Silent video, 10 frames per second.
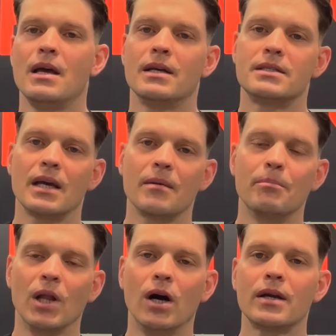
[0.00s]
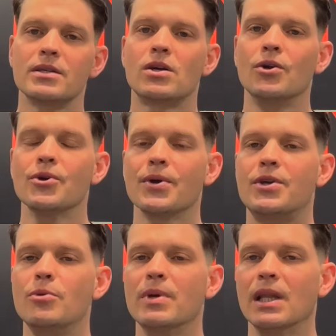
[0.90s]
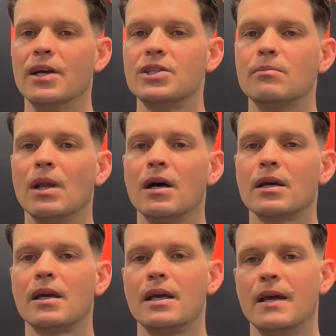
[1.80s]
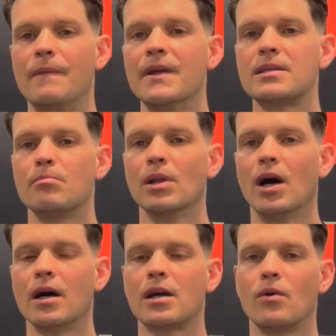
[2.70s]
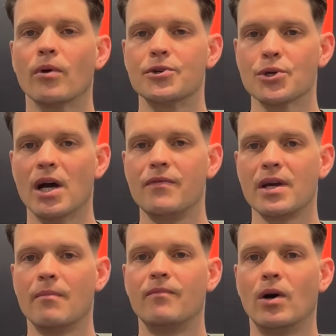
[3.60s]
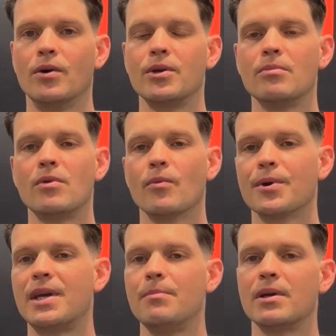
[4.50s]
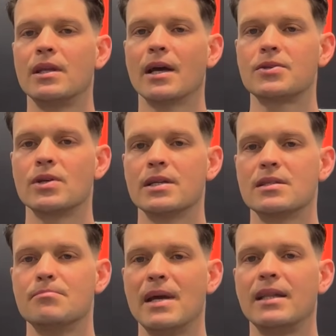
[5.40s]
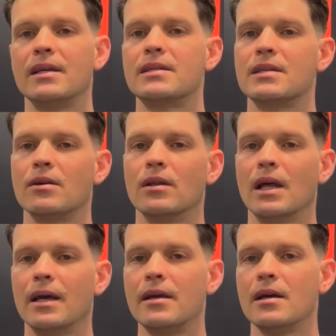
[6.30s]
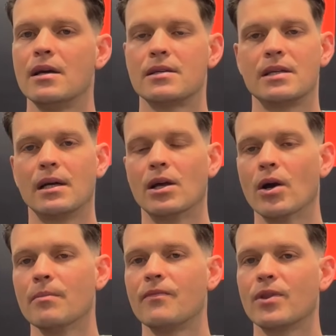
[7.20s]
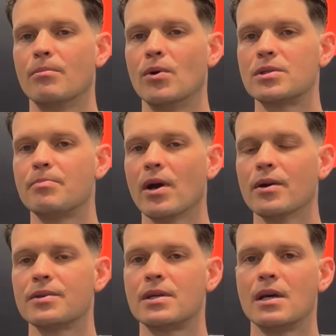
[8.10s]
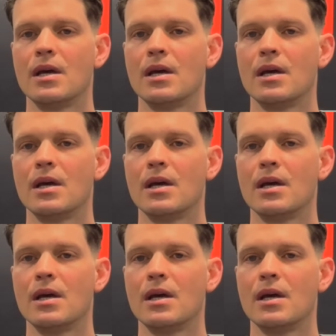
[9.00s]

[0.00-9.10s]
Second block is called your accumulation block. In this block, we're driving up volume. We're keeping the exercises mainly single leg, single arm for the most part.